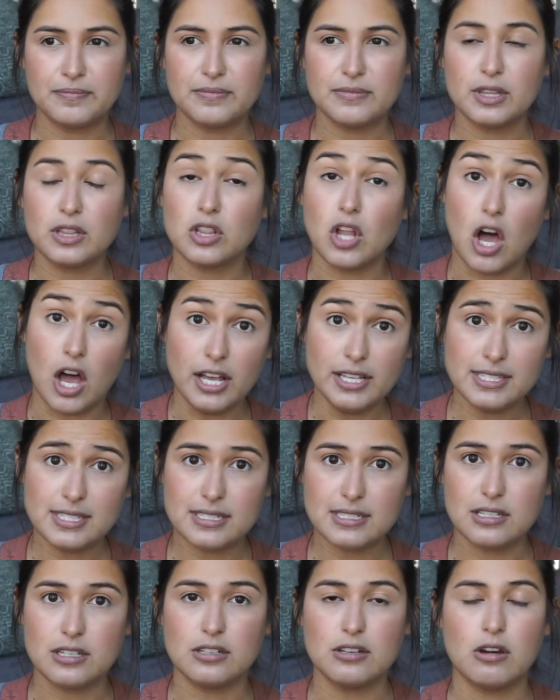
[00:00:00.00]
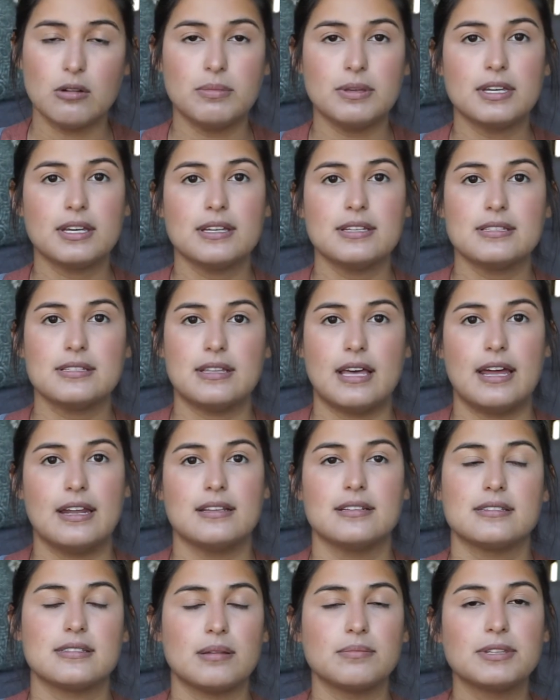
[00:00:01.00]
lost, because that
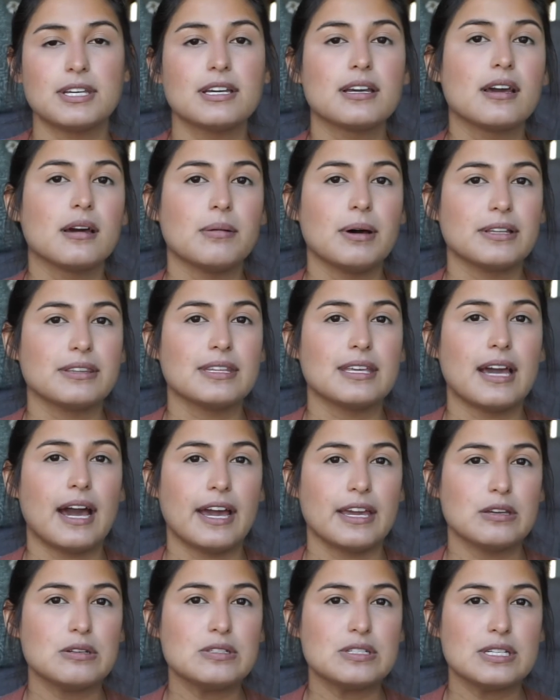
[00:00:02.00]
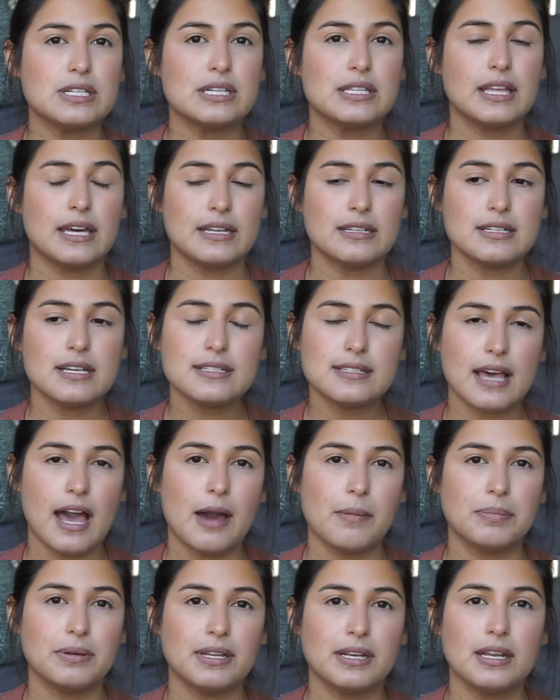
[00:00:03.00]
is something about the IUD that does
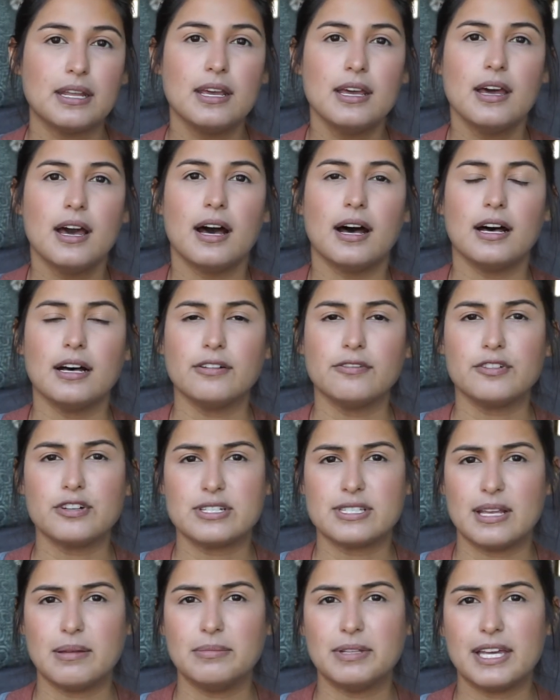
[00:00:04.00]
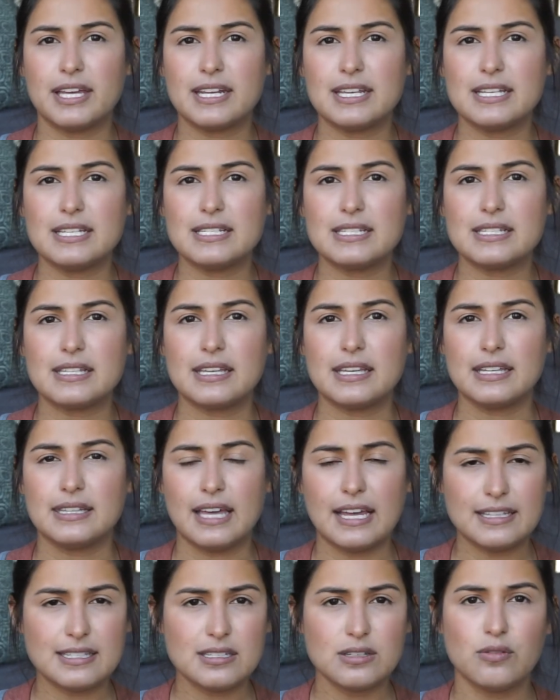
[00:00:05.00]
happen for some ladies, and
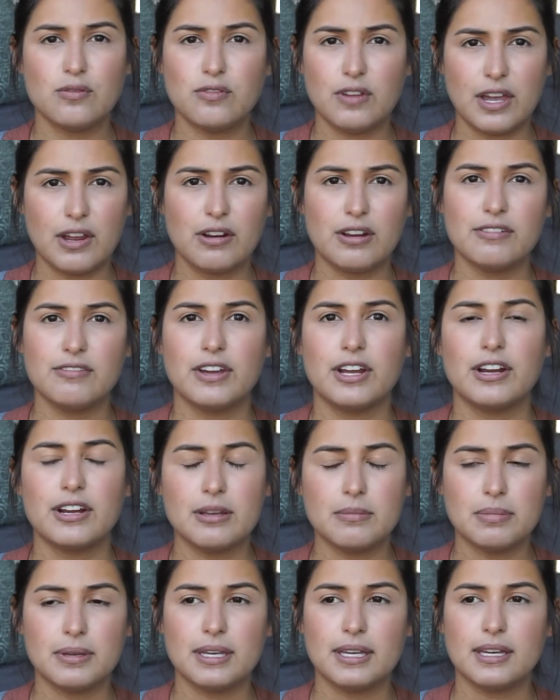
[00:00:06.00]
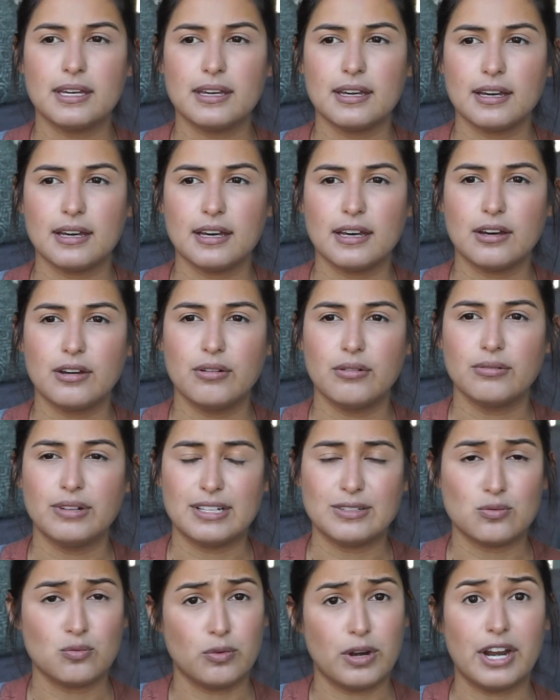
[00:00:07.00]
that's a very, very big,
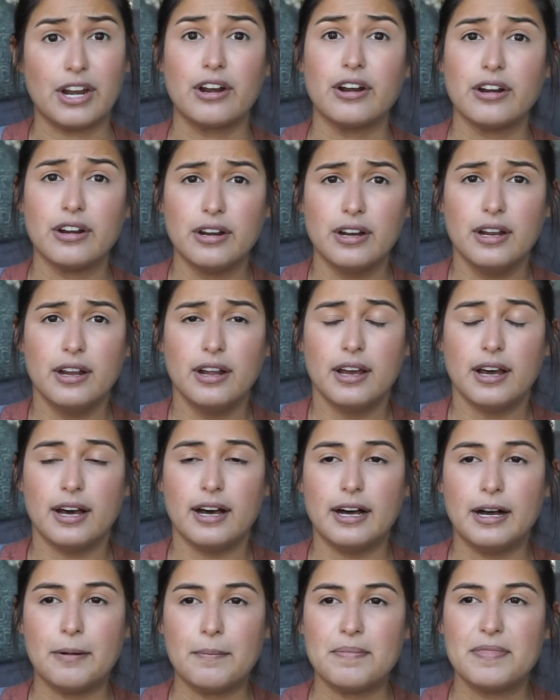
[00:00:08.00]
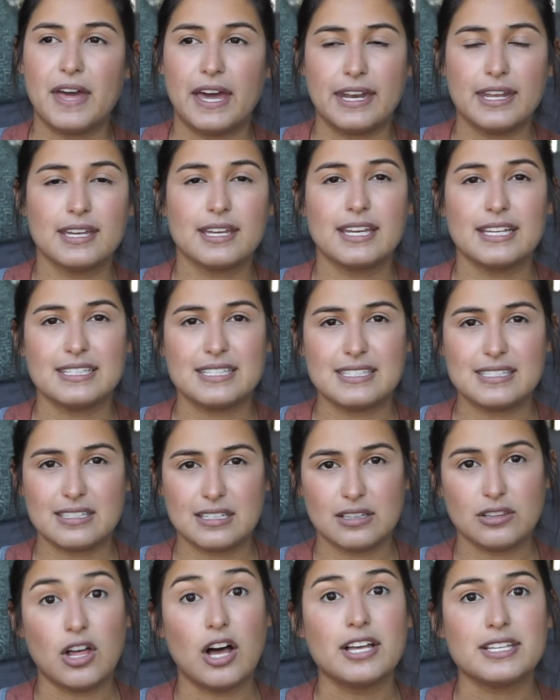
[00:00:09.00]
that's rare. That it gets
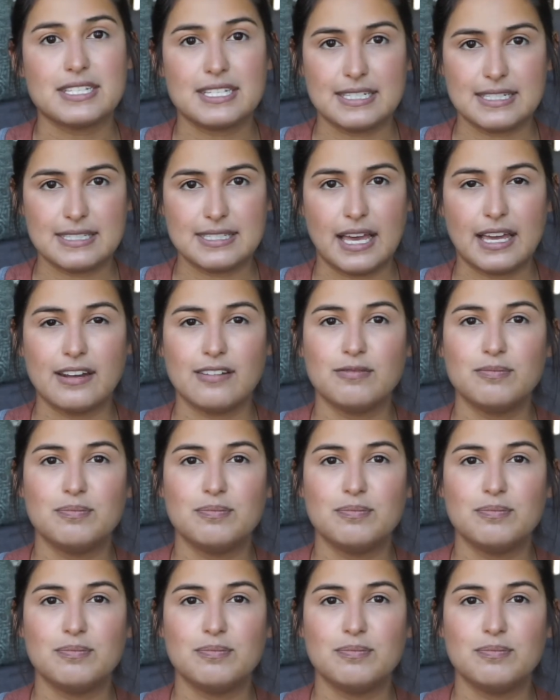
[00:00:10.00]
lost inside of